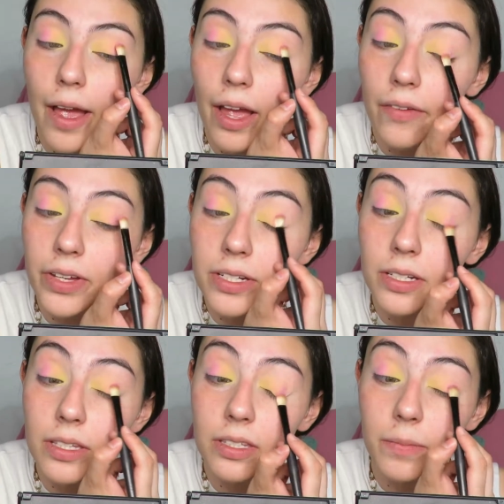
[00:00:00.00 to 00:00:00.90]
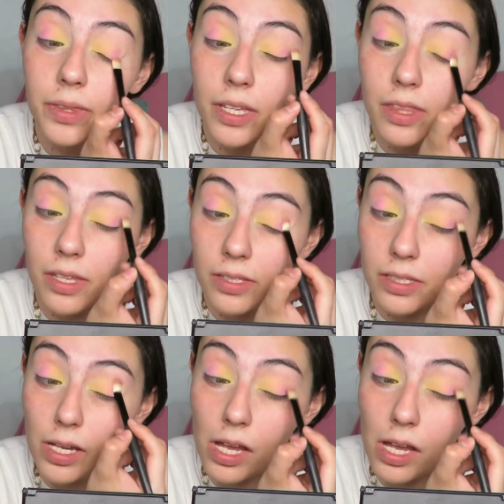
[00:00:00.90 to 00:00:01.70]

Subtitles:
I haven't done something this